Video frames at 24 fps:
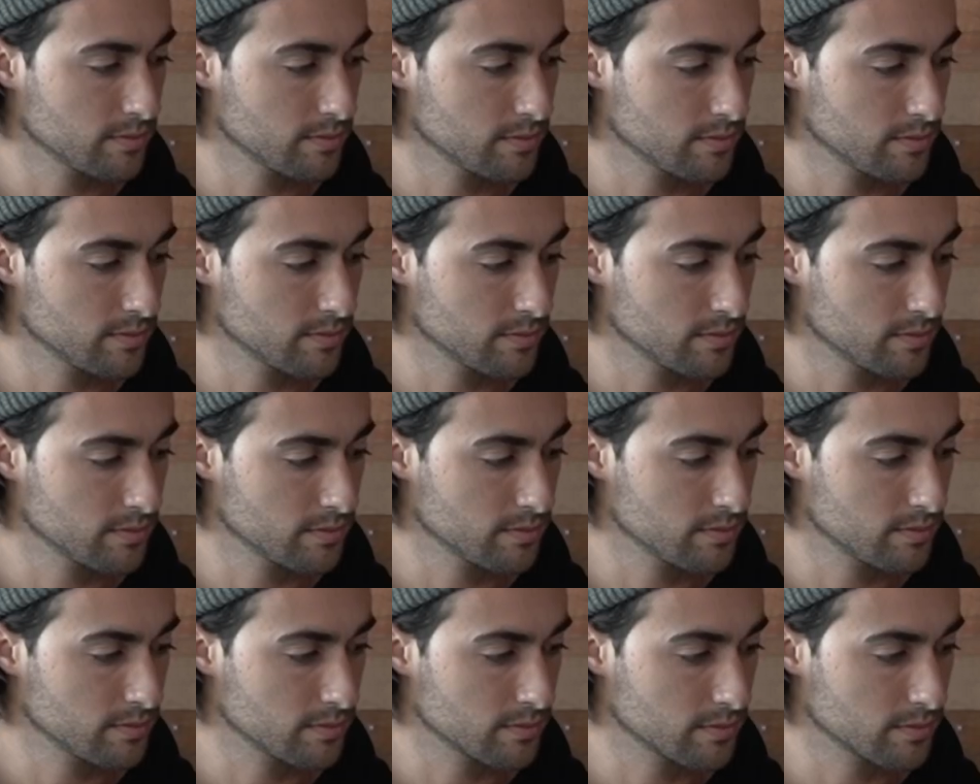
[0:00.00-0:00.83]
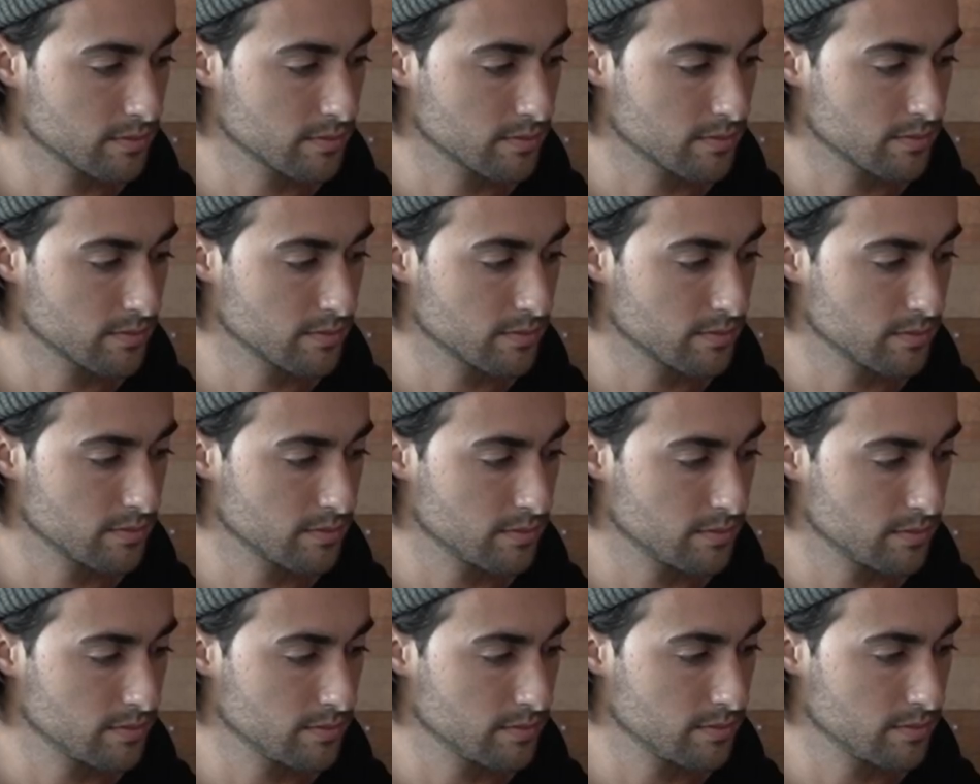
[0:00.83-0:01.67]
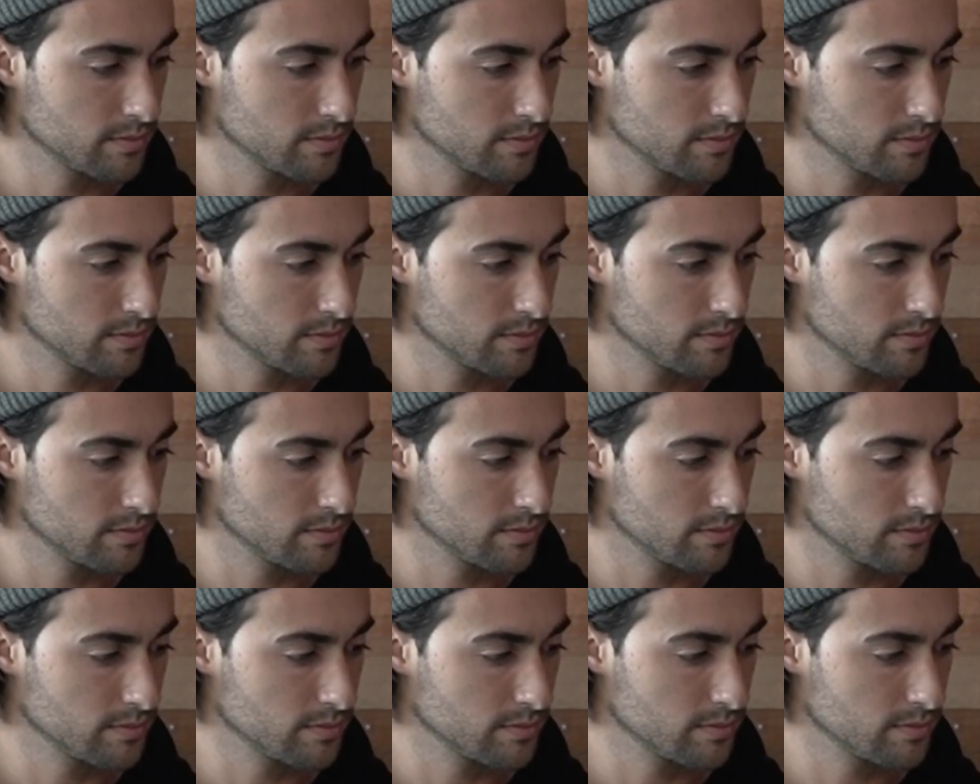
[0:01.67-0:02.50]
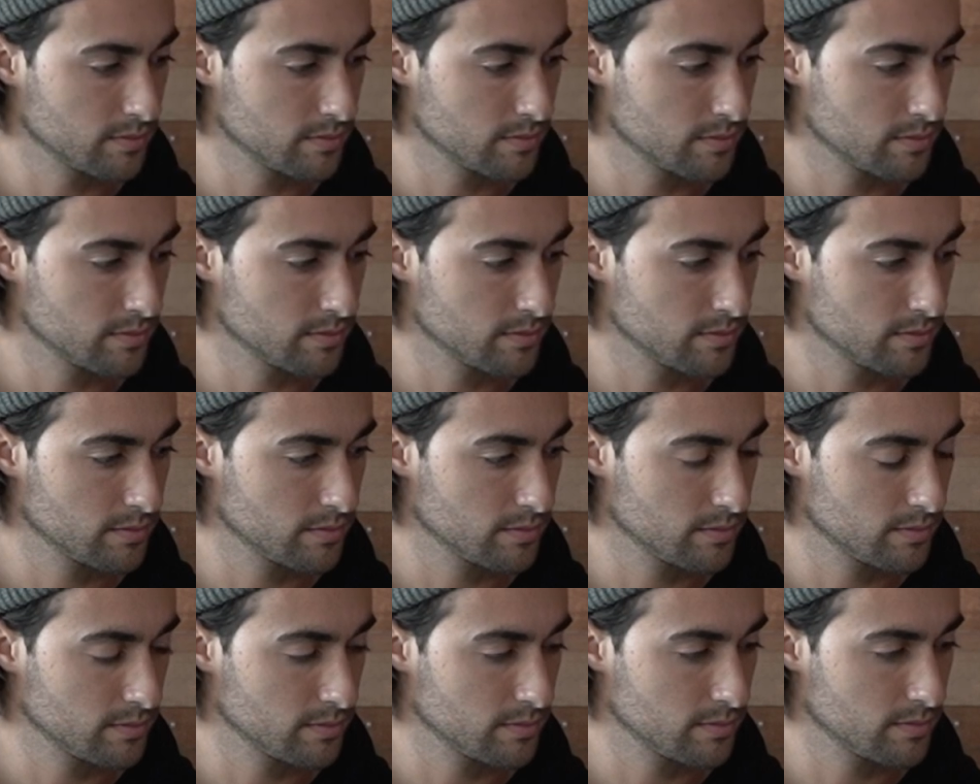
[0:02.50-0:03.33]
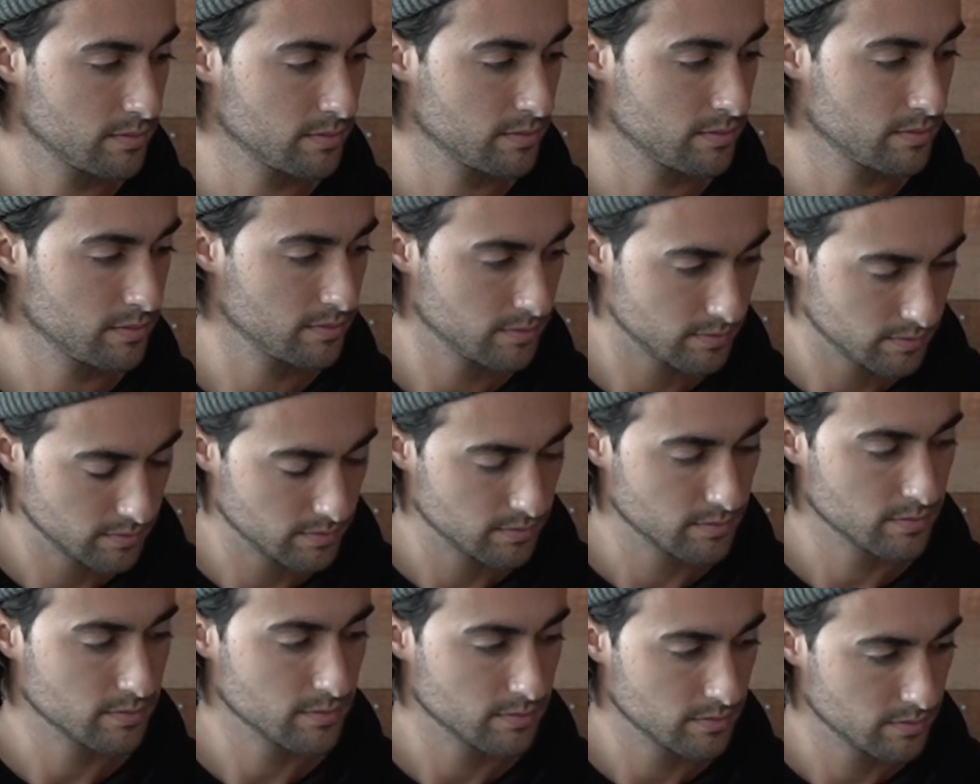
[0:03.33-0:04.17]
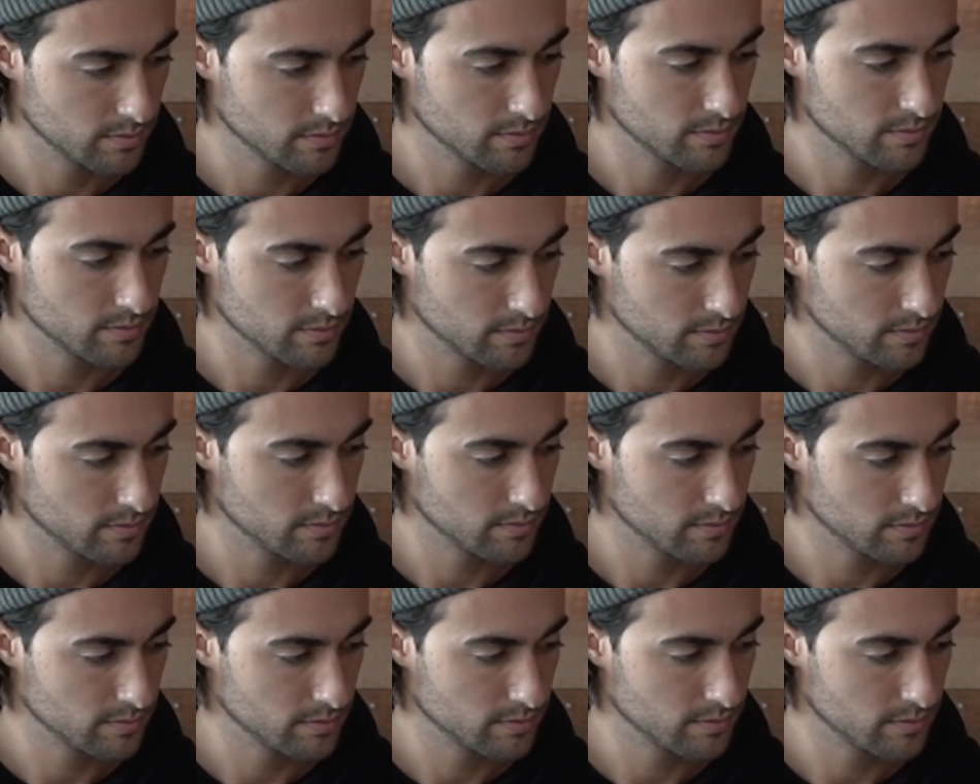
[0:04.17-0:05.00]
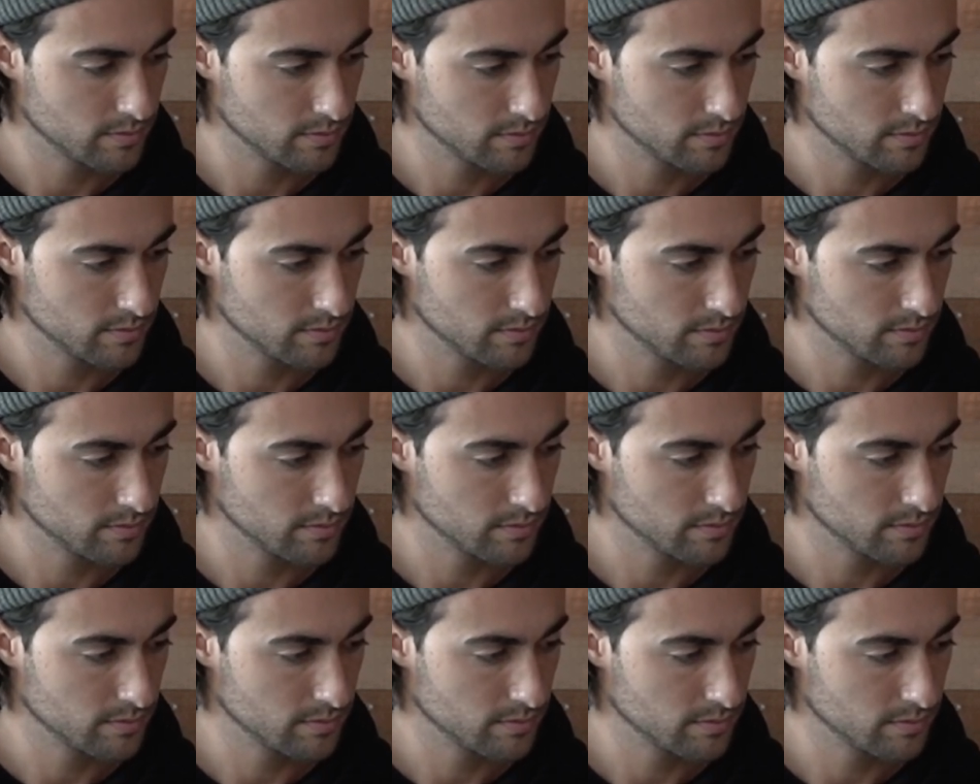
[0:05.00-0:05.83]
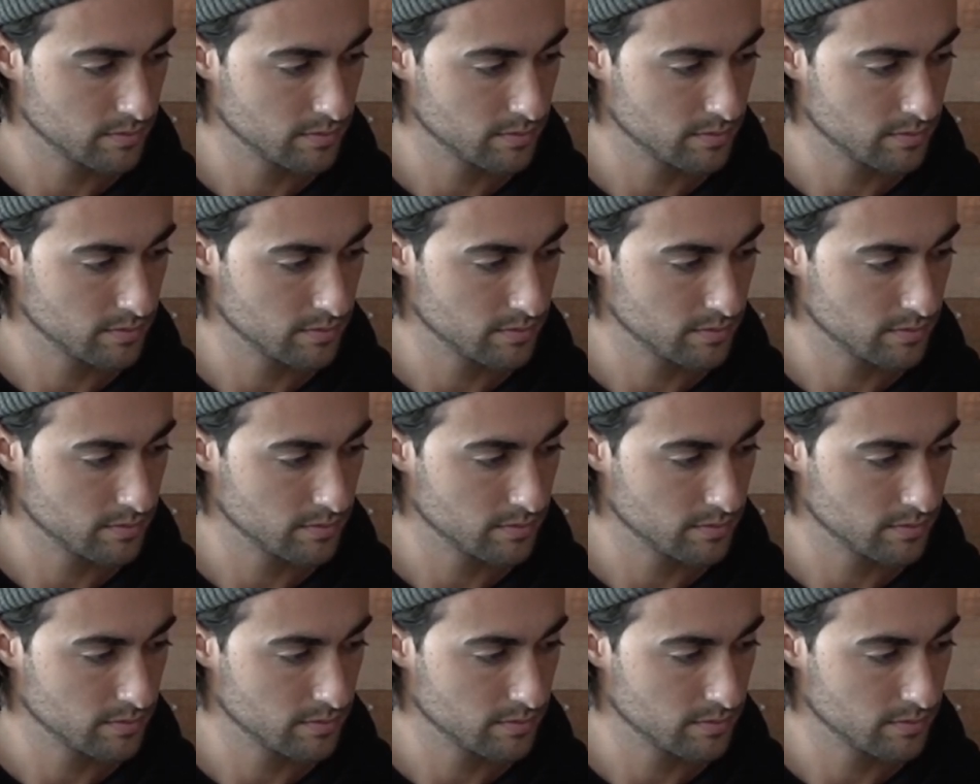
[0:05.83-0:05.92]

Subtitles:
(silent)